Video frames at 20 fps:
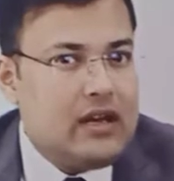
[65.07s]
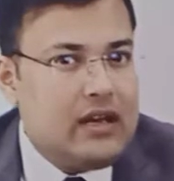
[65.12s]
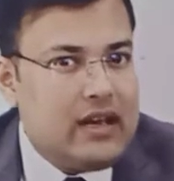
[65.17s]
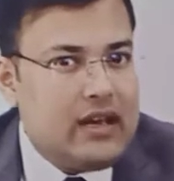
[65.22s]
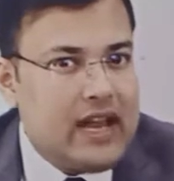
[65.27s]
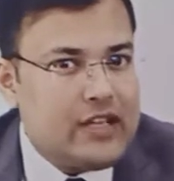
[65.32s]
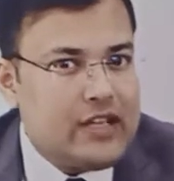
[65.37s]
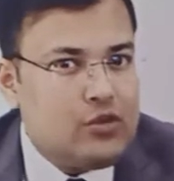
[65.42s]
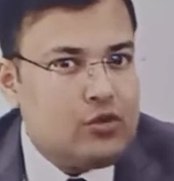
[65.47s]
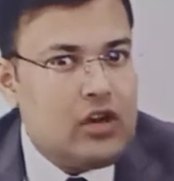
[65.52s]

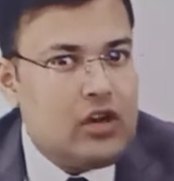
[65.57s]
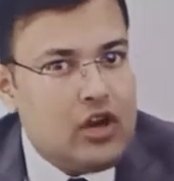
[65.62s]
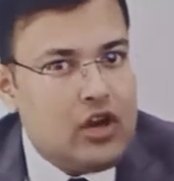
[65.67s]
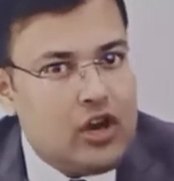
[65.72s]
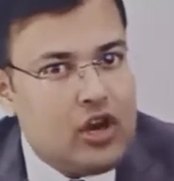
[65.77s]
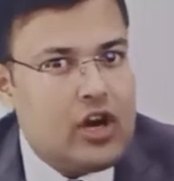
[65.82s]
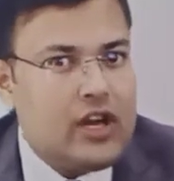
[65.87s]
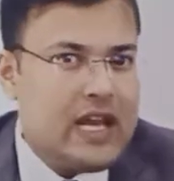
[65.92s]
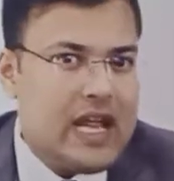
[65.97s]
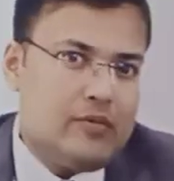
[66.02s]
natural
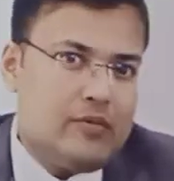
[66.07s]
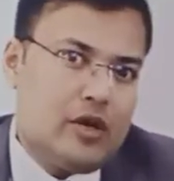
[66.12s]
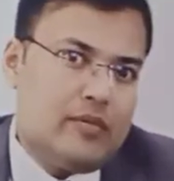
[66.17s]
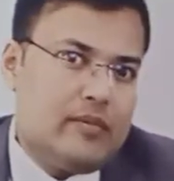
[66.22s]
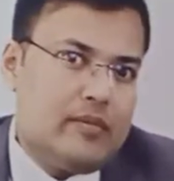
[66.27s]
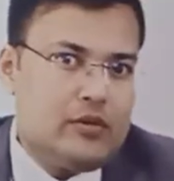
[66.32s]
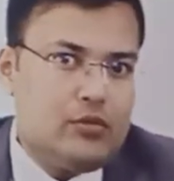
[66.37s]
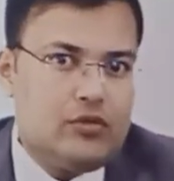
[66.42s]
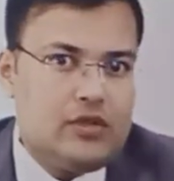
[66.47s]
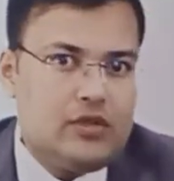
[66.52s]
non-absorbable
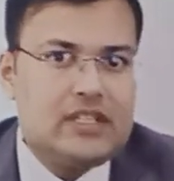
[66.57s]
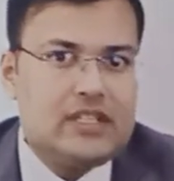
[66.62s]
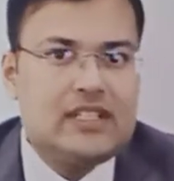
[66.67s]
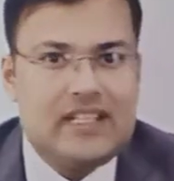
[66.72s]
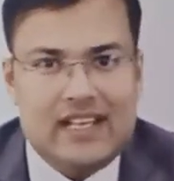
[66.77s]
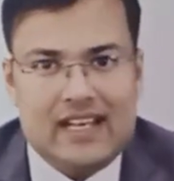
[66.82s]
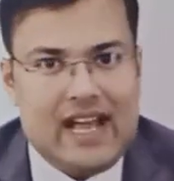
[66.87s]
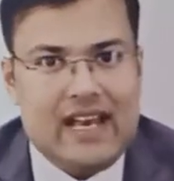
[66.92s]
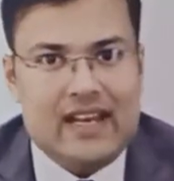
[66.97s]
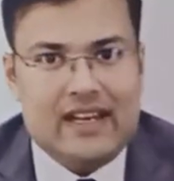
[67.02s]
sutures?
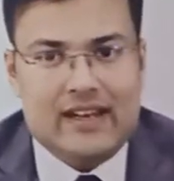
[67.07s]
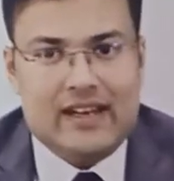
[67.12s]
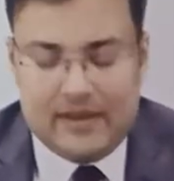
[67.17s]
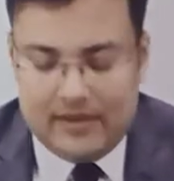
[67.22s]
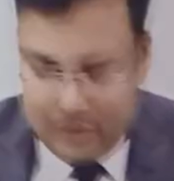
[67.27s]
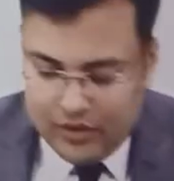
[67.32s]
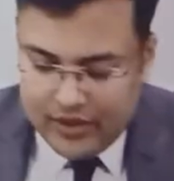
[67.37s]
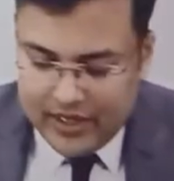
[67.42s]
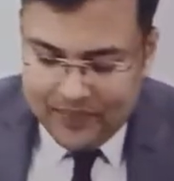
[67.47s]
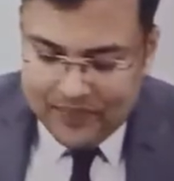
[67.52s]
Silk and linen.
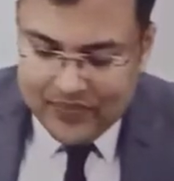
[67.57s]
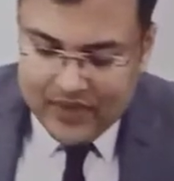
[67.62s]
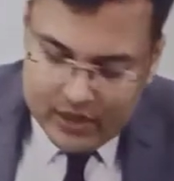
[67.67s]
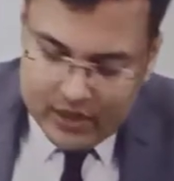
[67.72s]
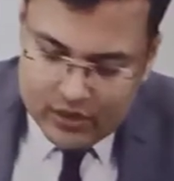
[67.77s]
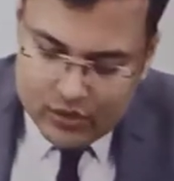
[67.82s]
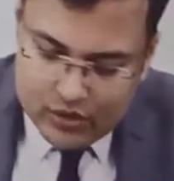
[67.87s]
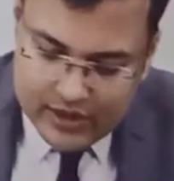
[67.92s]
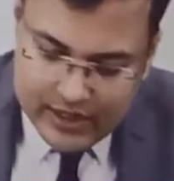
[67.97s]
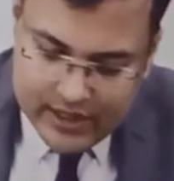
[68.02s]
Okay.
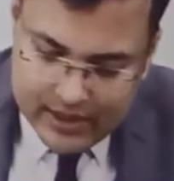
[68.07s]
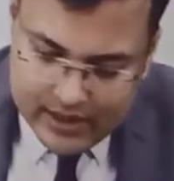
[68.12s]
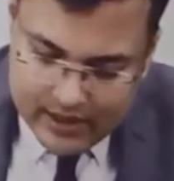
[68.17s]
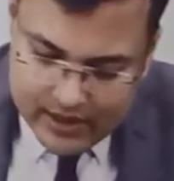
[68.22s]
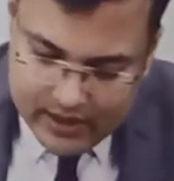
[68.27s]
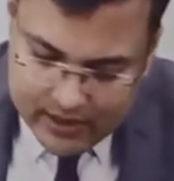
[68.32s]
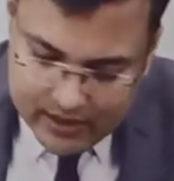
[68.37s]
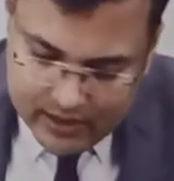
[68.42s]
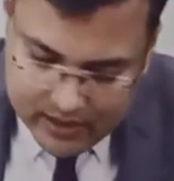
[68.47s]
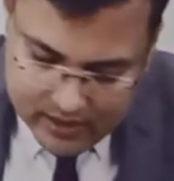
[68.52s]
So see
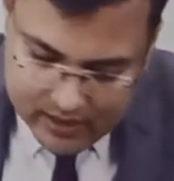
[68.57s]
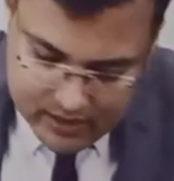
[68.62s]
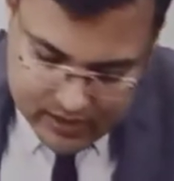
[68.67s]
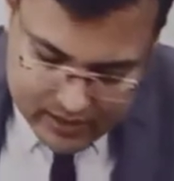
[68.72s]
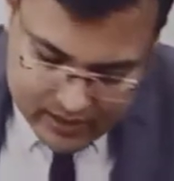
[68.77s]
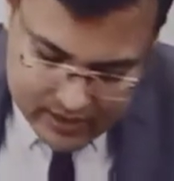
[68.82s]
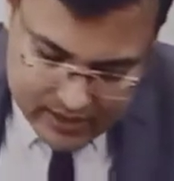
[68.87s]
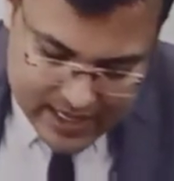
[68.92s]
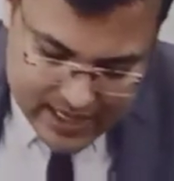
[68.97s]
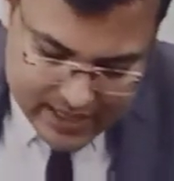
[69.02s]
the
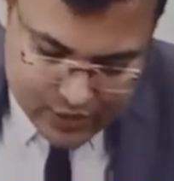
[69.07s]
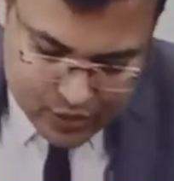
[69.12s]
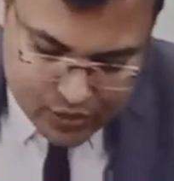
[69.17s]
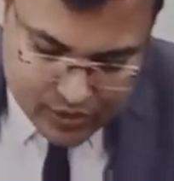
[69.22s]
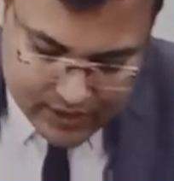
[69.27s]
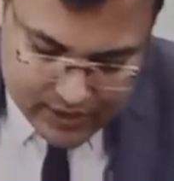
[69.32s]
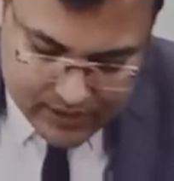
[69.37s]
natural